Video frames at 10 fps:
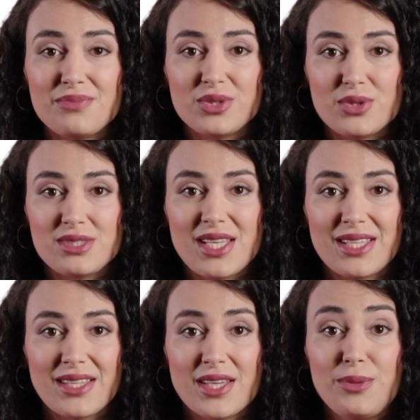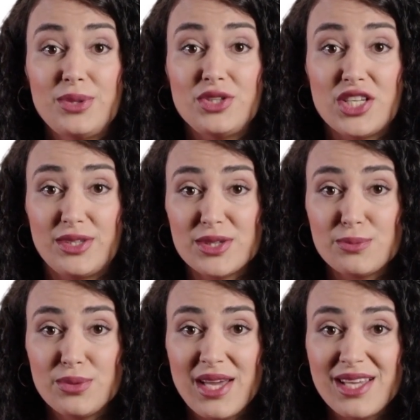tools that can help you shape your
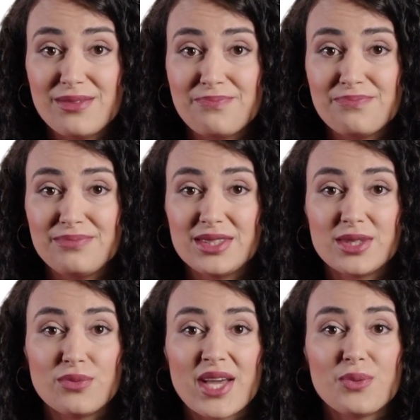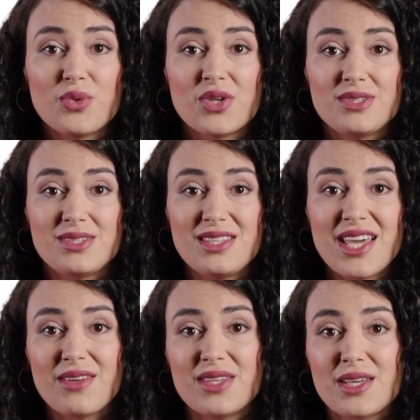plan, put the right words
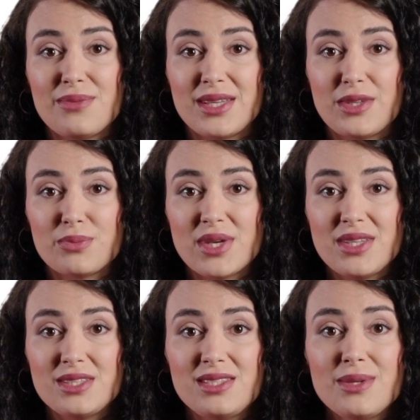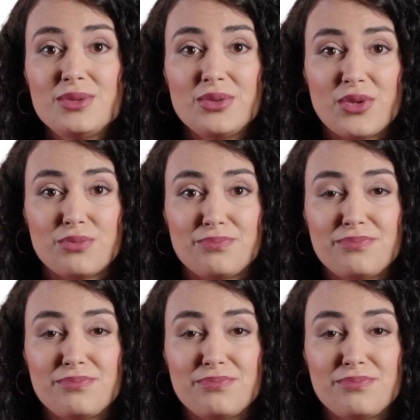down and make the plan acceptable.